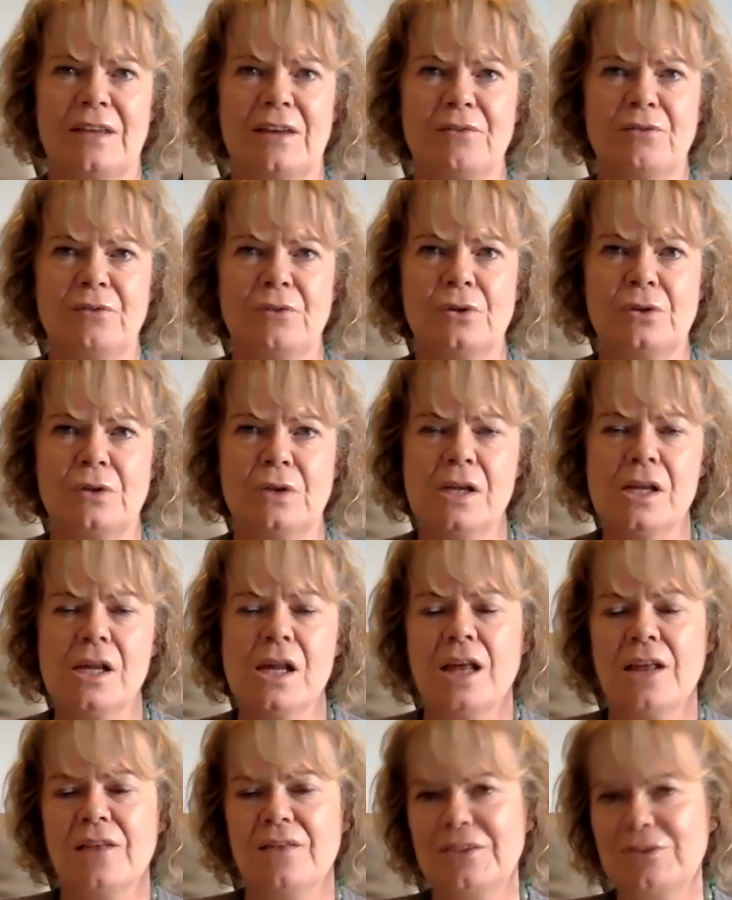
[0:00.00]
they're full.
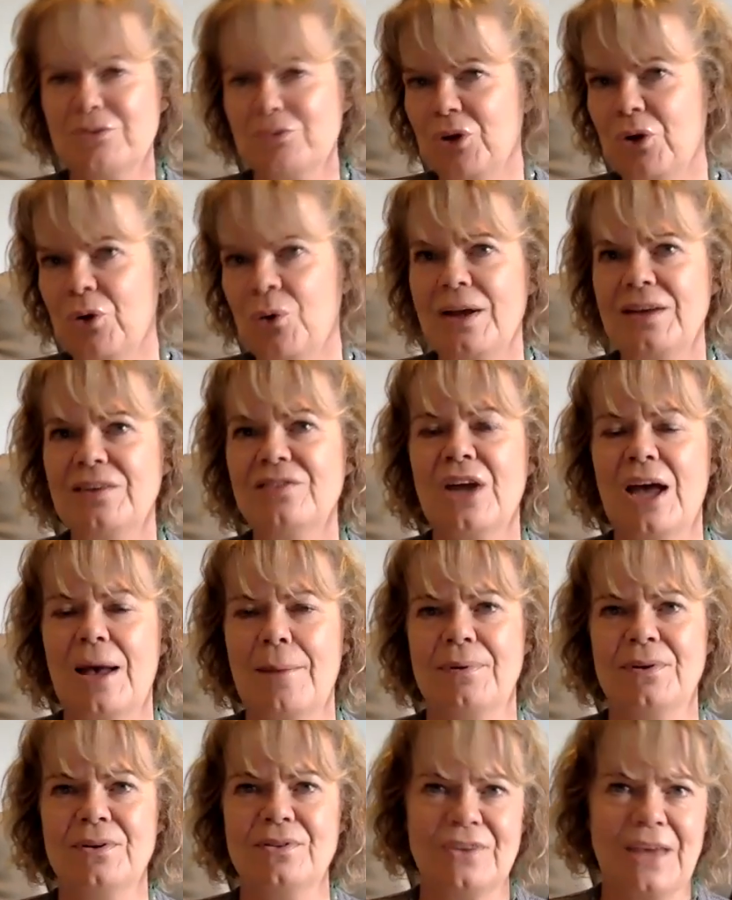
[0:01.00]
This request
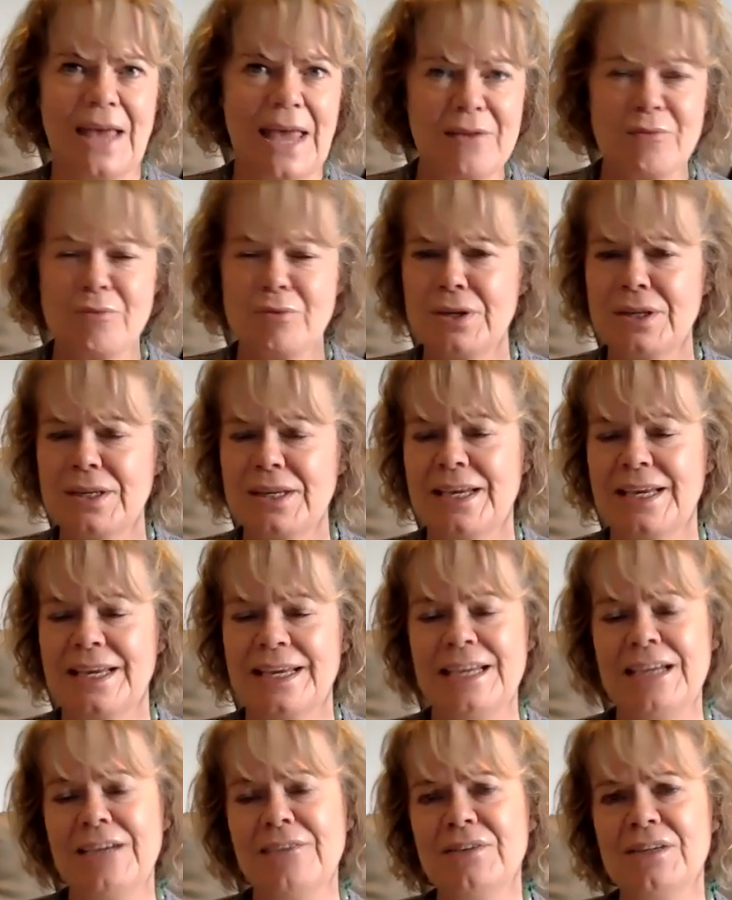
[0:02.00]
happens every year,
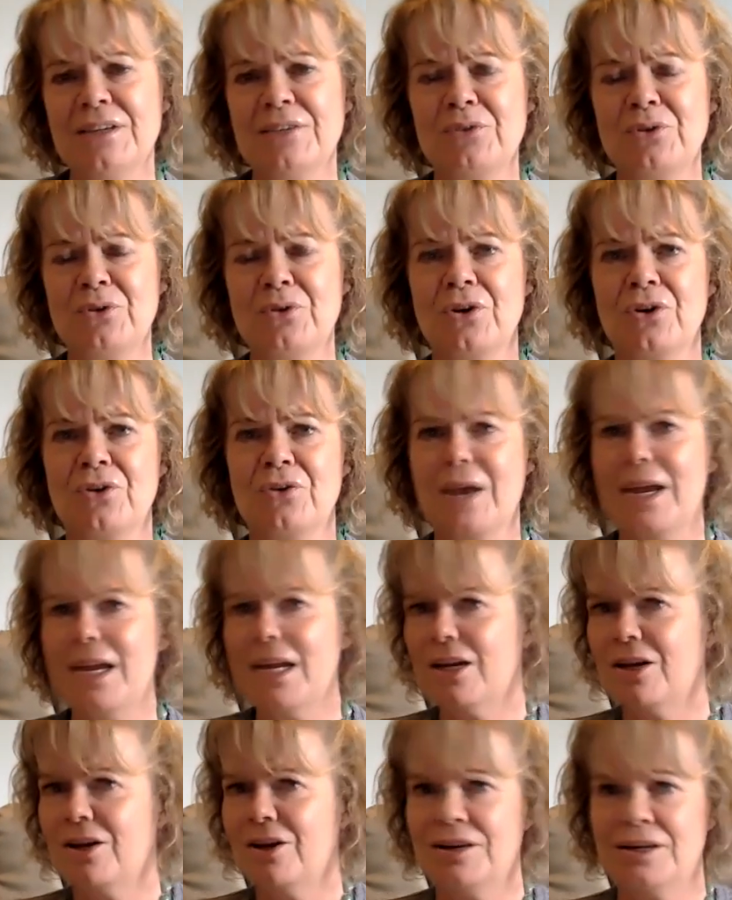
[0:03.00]
even if you're a
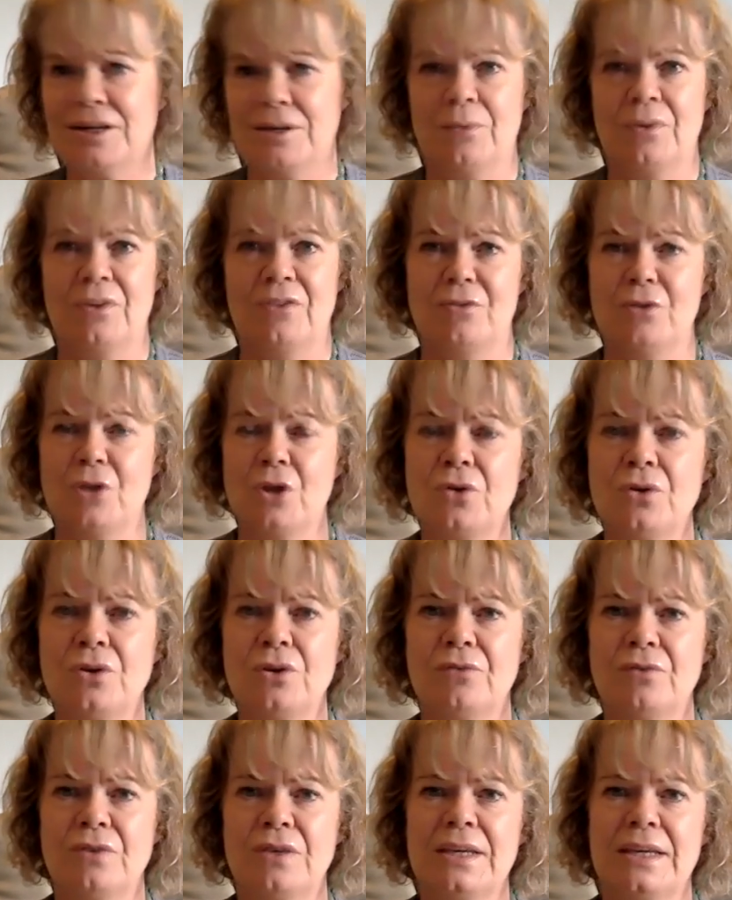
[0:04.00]
great client and we've known
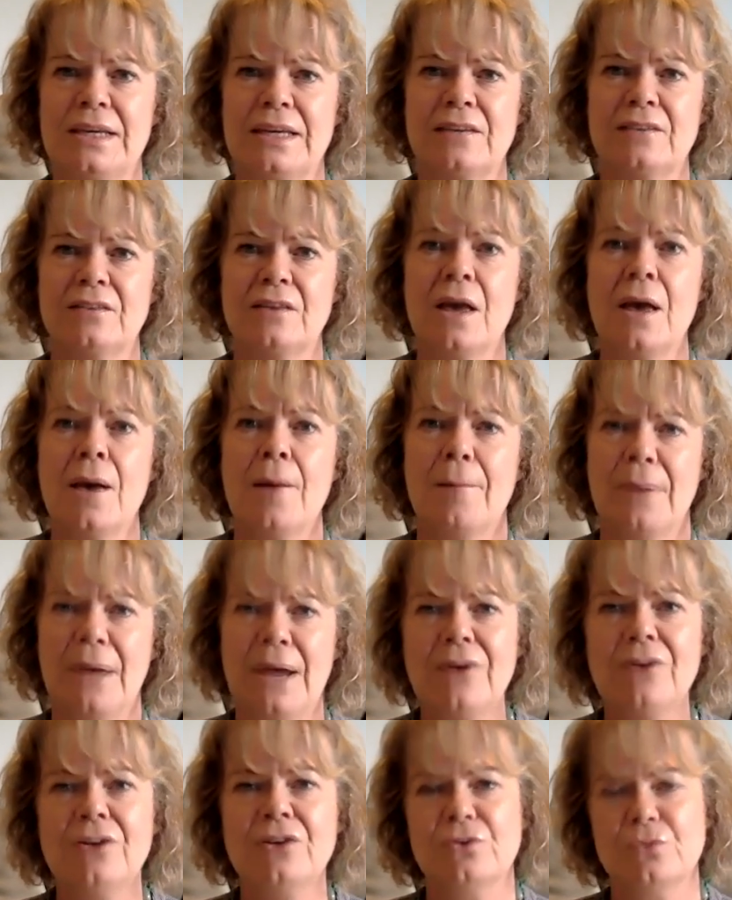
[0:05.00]
you for years.
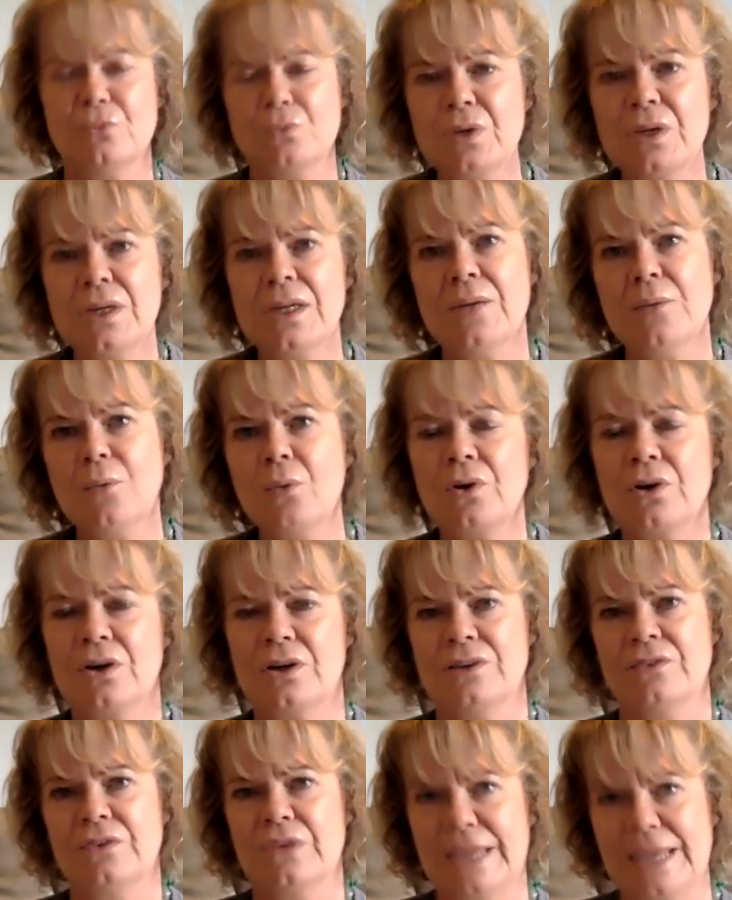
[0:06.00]
Parents really want
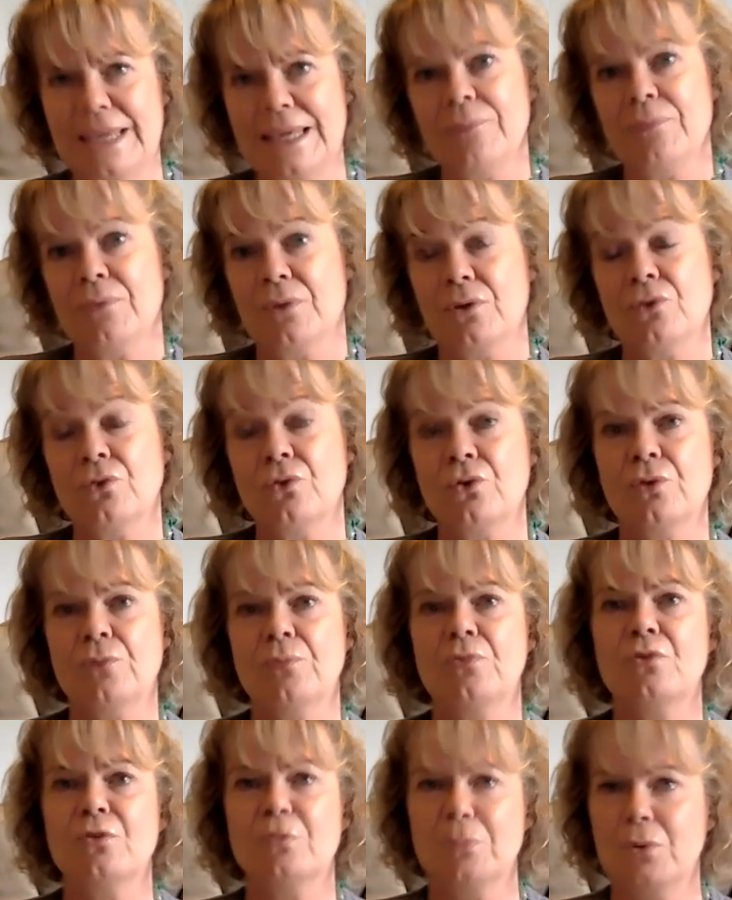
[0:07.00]
us to keep those
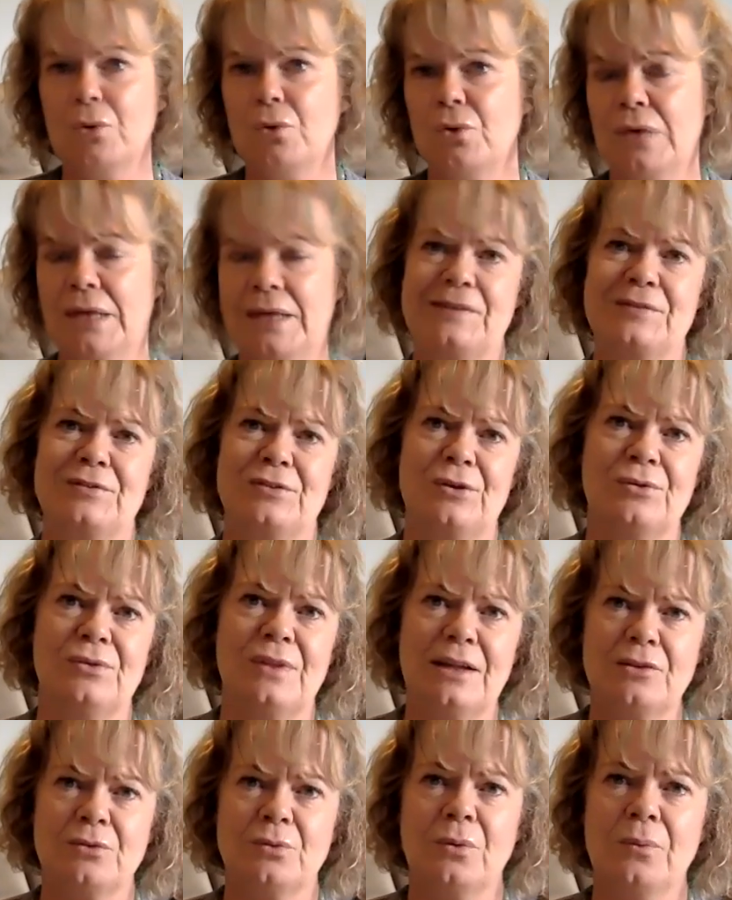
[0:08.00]
groups small, and so
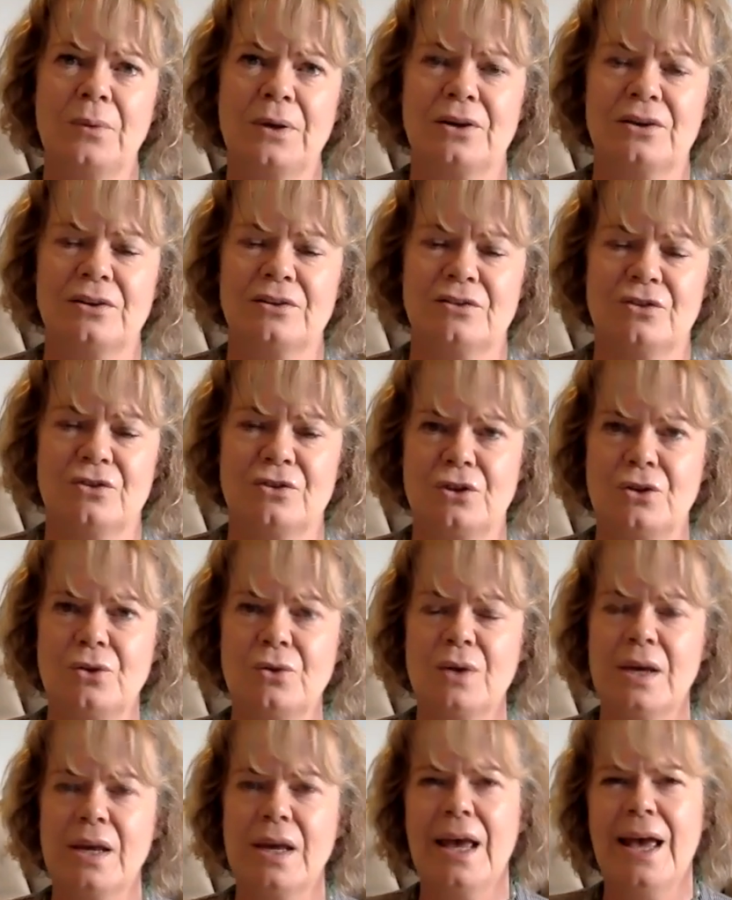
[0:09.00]
that's what we're going to do.